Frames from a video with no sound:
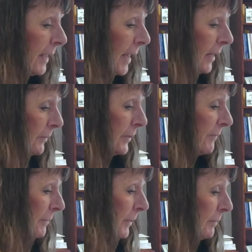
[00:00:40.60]
don't know if
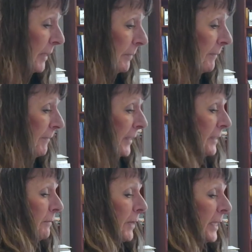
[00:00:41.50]
I'm going to be able to find
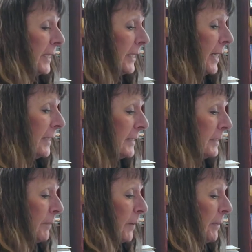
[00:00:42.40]
it right here at
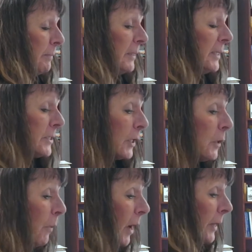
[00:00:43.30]
this moment, but there's a
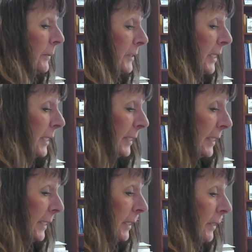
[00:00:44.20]
quote in
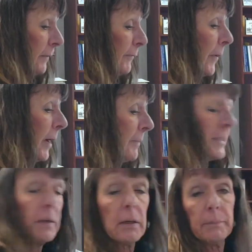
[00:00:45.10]
here it's
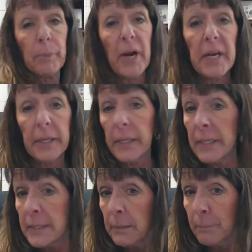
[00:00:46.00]
called
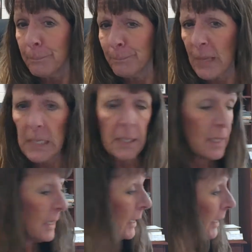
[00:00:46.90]
Branniganism,
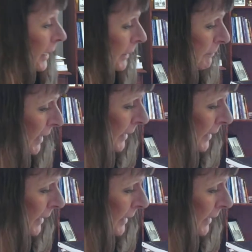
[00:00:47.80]
and